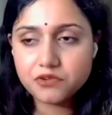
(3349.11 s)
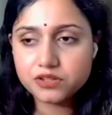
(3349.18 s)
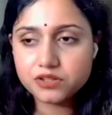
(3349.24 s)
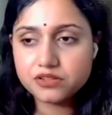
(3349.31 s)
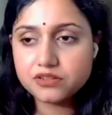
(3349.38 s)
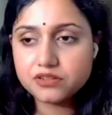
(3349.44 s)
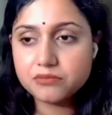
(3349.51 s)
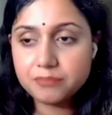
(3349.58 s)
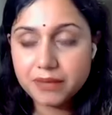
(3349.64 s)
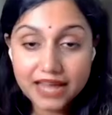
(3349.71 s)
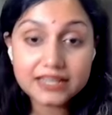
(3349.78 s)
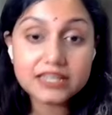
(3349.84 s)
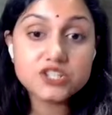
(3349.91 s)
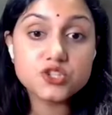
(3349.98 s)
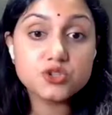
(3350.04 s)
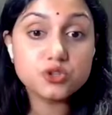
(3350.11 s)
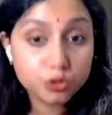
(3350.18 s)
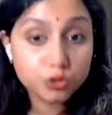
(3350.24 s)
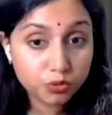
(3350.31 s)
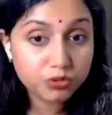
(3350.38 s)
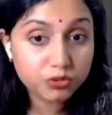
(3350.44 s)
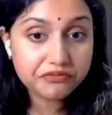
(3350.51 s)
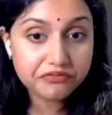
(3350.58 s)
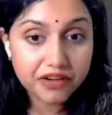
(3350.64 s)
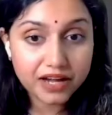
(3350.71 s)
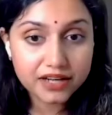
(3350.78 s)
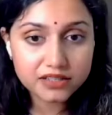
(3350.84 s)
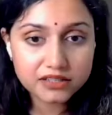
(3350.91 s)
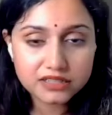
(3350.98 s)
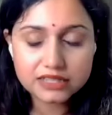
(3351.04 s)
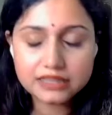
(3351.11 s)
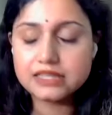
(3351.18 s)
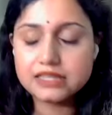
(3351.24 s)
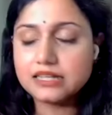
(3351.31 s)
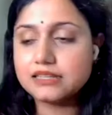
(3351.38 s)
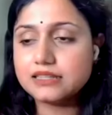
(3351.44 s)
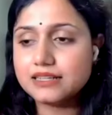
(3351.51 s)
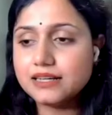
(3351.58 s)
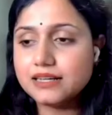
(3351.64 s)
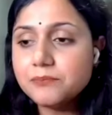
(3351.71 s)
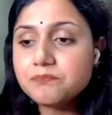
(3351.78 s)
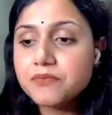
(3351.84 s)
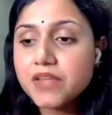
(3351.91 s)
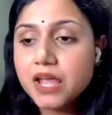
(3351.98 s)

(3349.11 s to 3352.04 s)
for the planets through the fire Gandanta.